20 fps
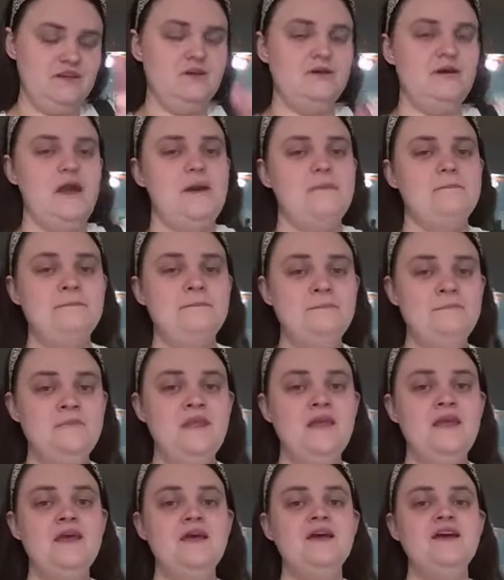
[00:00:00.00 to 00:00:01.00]
Okay.
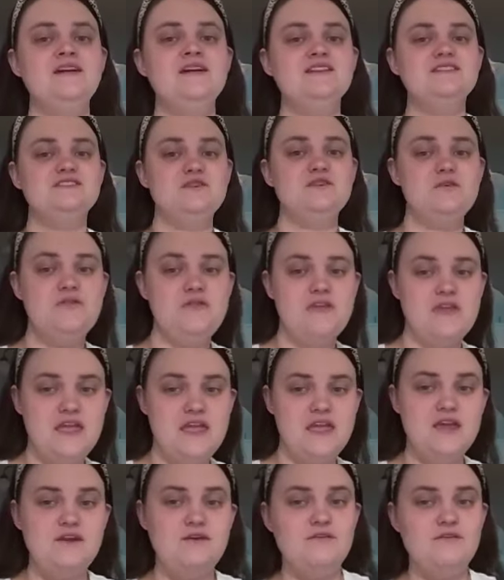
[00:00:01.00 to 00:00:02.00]
So
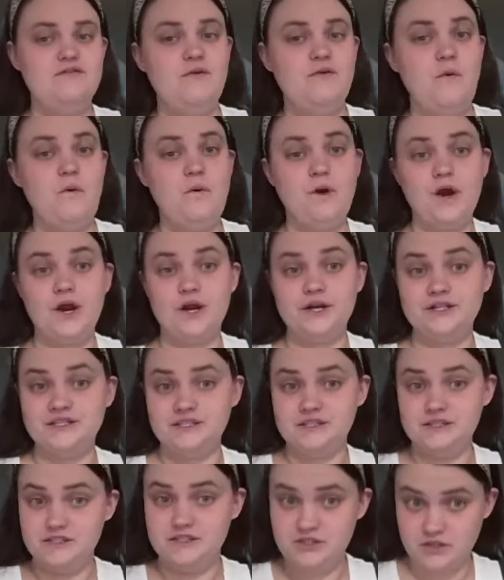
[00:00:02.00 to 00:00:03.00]
then for
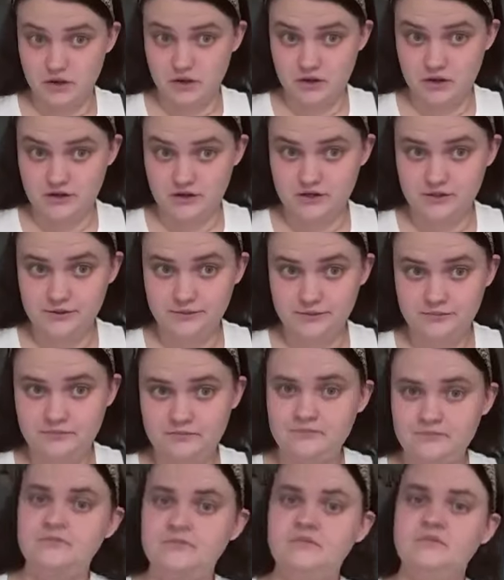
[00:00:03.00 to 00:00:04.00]
daughter,
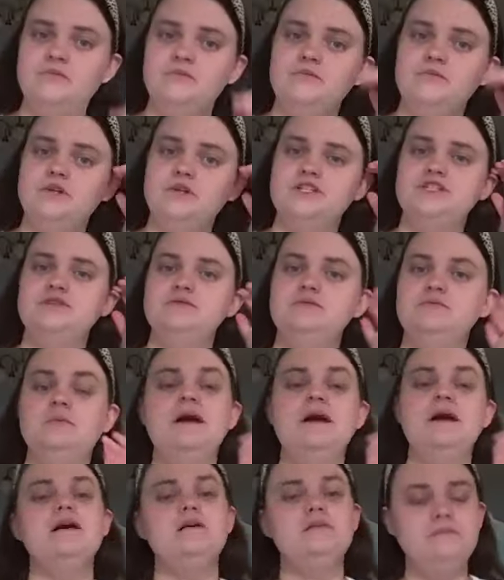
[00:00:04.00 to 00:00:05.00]
which you,
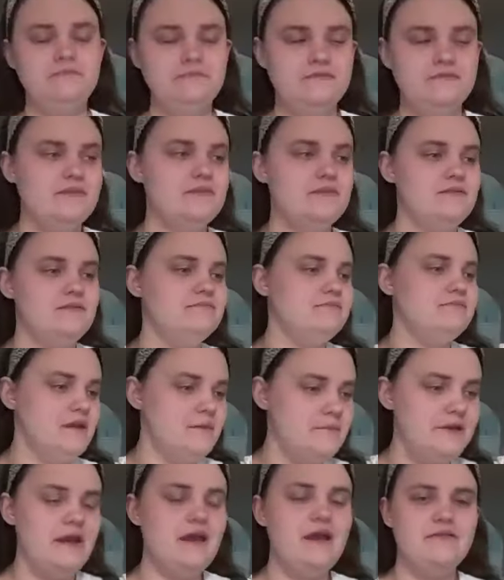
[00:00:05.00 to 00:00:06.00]
well,
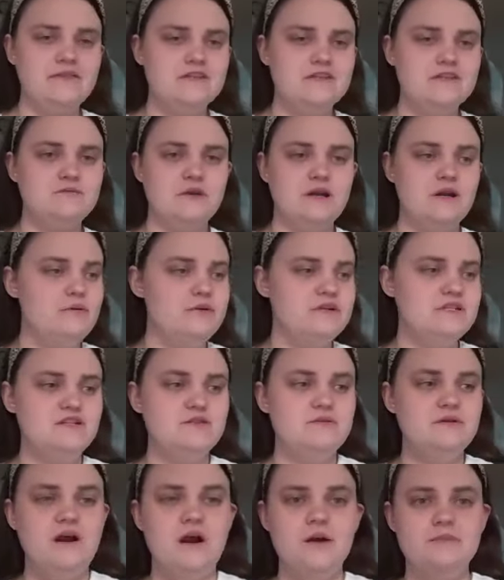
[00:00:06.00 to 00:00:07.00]
let me add this one. I always
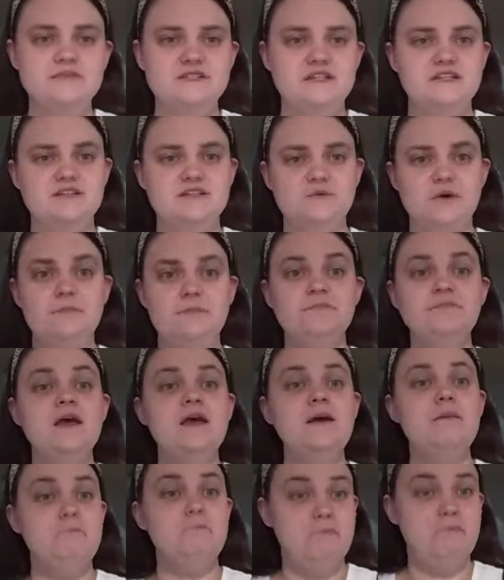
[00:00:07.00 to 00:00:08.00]
do it opposite as well.
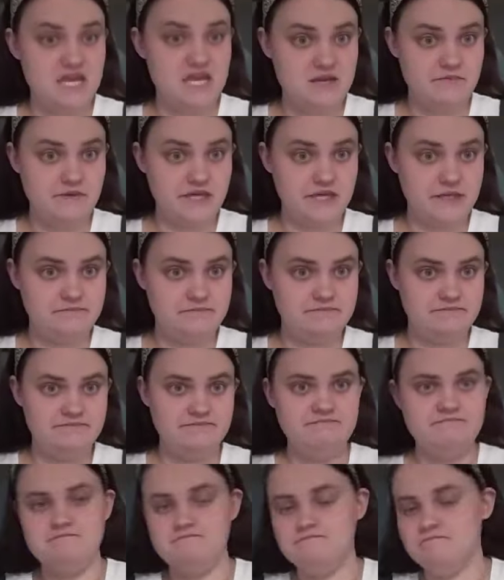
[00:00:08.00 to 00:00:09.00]
Baby.
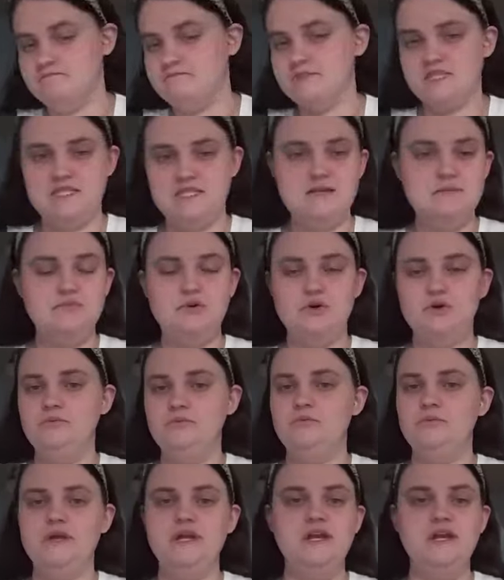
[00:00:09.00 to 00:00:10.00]

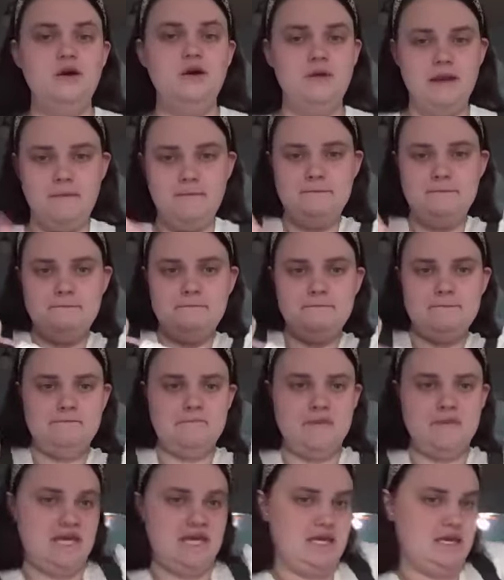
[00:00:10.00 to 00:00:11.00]
Simple. We know it.
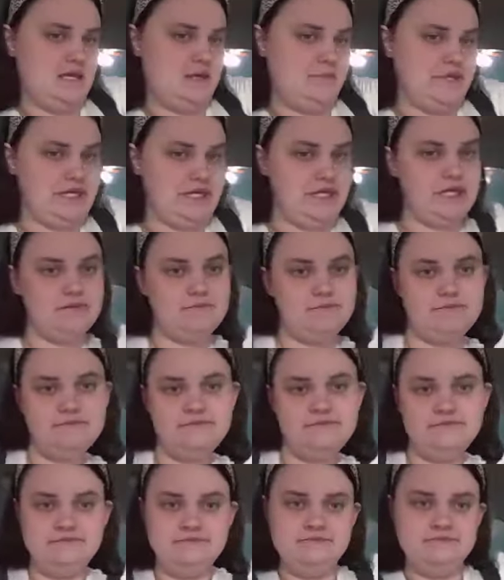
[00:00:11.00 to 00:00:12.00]
Baby.
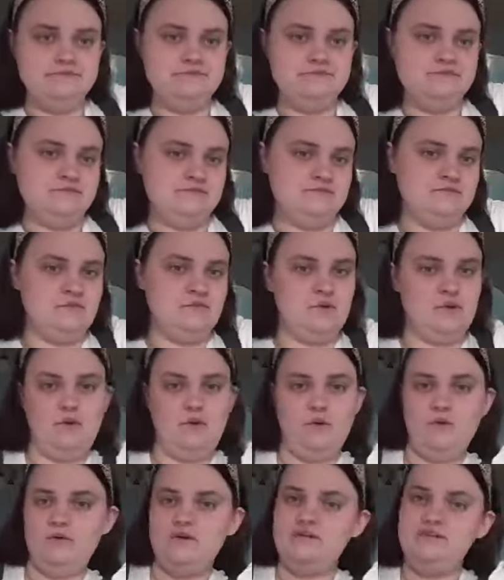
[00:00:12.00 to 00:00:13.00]

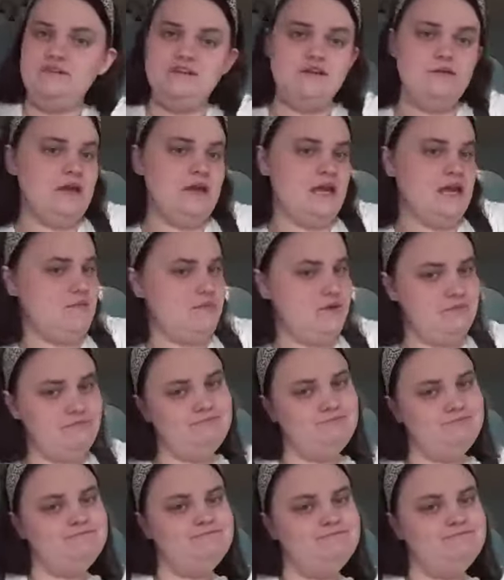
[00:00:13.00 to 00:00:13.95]
Own a little baby.